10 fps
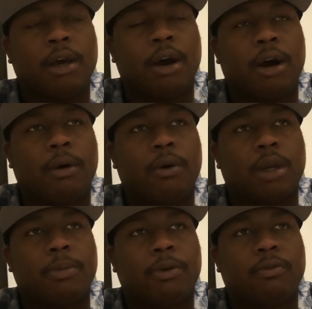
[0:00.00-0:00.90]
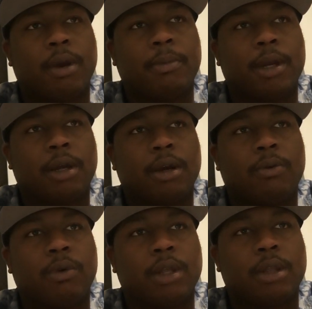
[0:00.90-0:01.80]
uh, on the perimeter
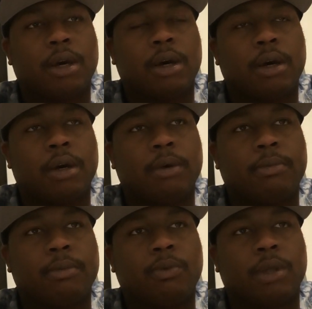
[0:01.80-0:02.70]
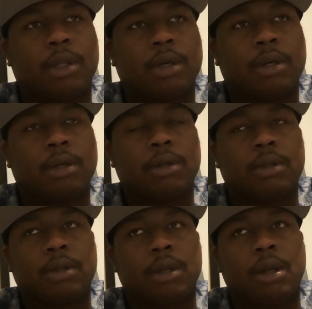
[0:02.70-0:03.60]
with um with the
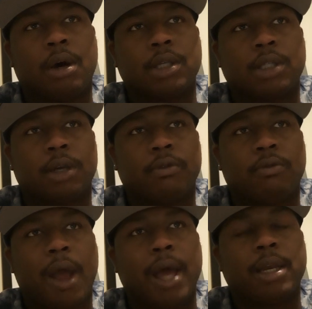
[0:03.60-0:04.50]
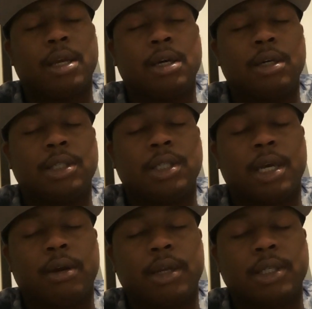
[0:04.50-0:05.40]
loss of Rodney Hood
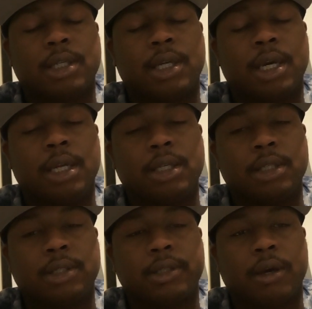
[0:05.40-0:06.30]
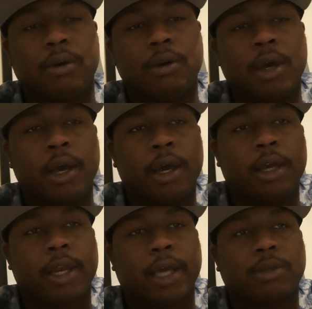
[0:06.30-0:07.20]
tearing his Achilles. So
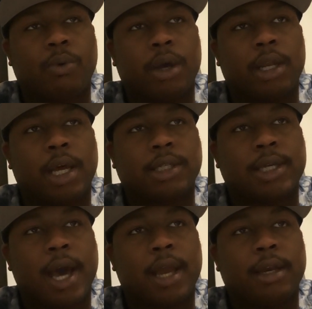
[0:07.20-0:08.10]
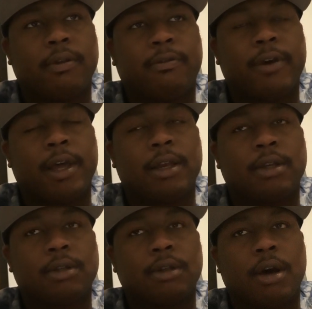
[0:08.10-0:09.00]
that's one less guy to
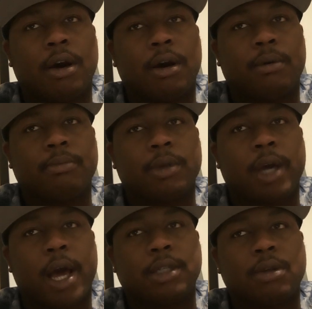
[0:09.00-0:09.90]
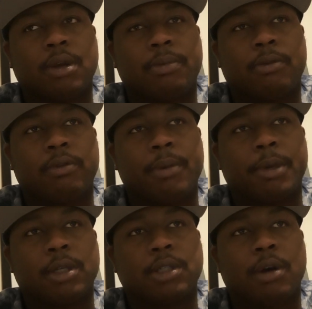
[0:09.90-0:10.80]
defend um, guys on the
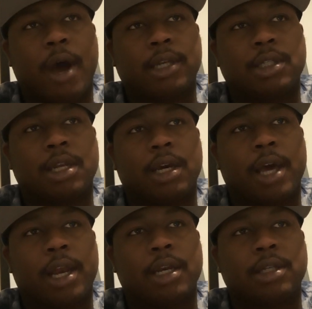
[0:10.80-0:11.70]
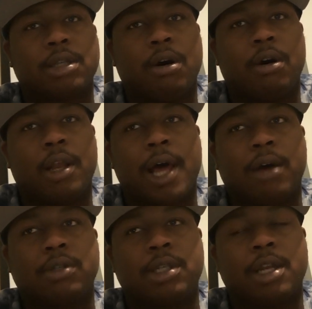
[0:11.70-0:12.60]
perimeter. So I just look at it as an
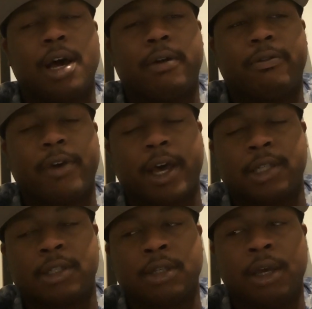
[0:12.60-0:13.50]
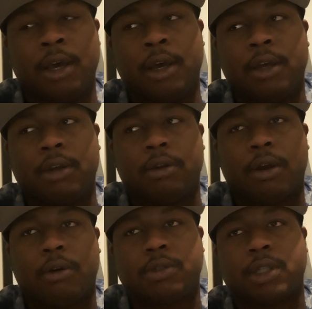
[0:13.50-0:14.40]
all-out slugfest. You
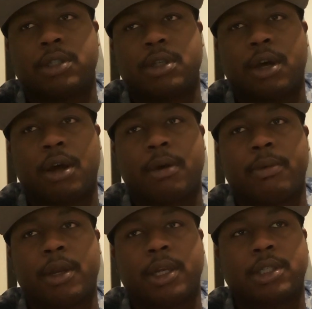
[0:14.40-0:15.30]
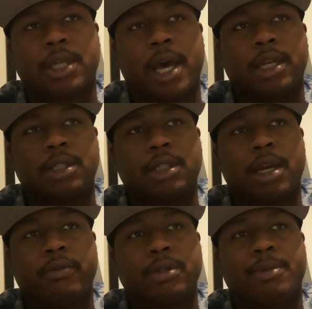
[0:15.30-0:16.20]
know, just um, an exciting
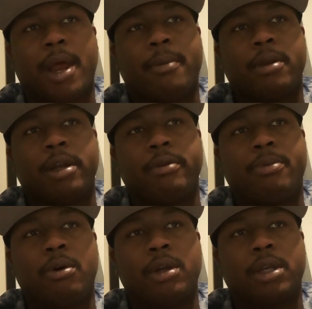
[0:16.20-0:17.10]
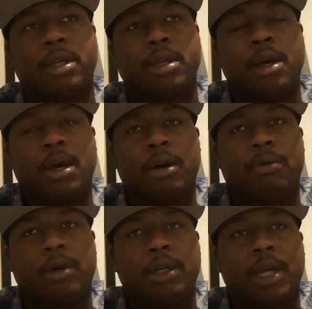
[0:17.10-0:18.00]
series. But I believe Portland
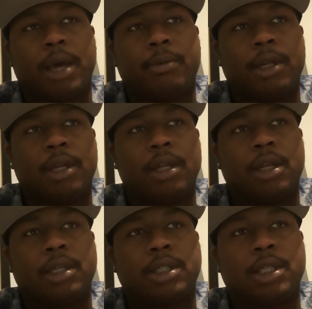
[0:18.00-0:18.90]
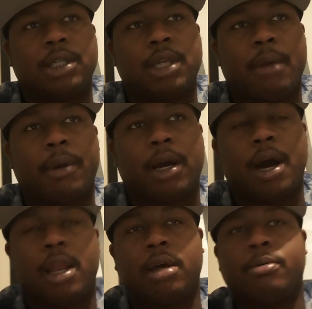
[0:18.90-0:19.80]
with Damian Lillard and C.J.
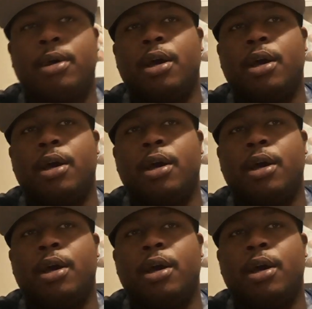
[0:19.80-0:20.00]
McCollum,